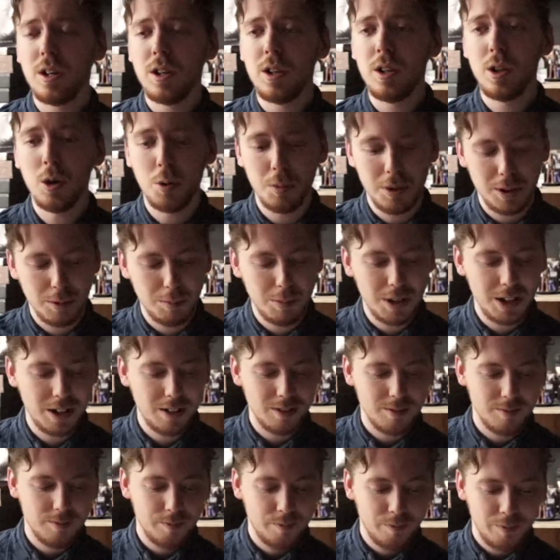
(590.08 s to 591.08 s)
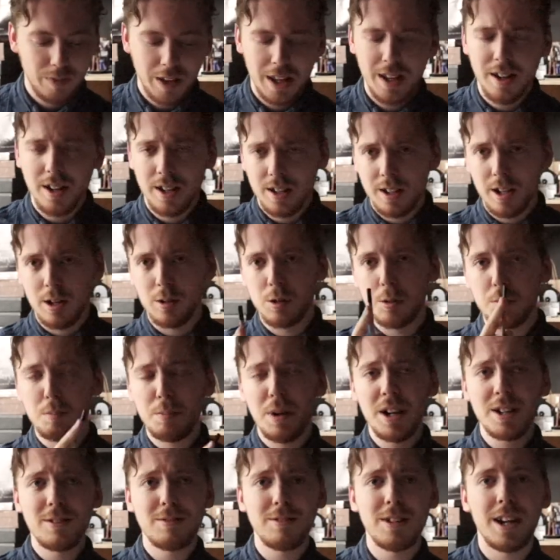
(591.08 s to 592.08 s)
you know what I mean. Now,
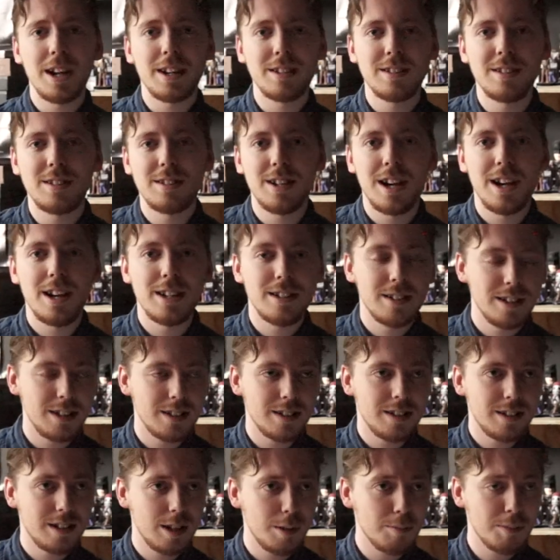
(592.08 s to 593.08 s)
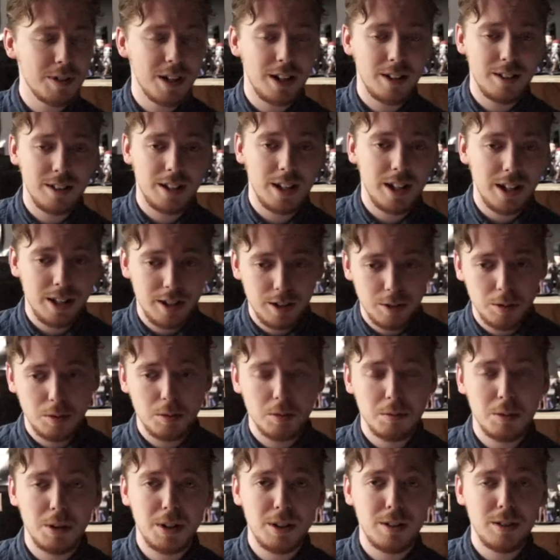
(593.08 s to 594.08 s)
pottery exercise is something they
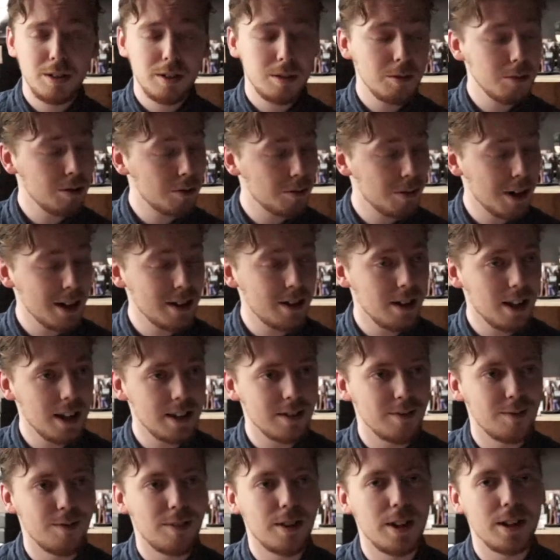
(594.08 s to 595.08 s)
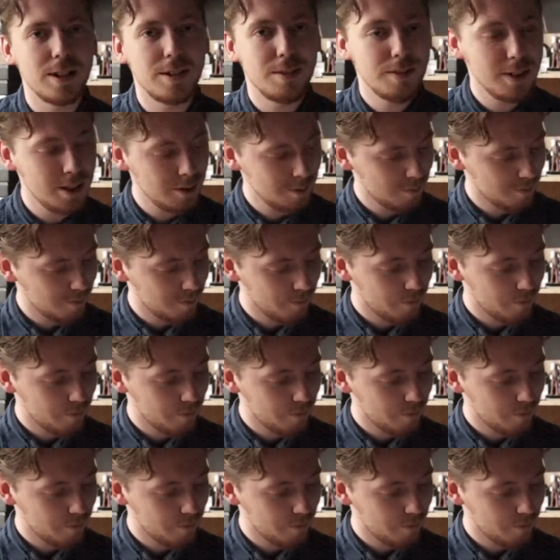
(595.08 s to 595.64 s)
quite, do quite a lot in philosophy.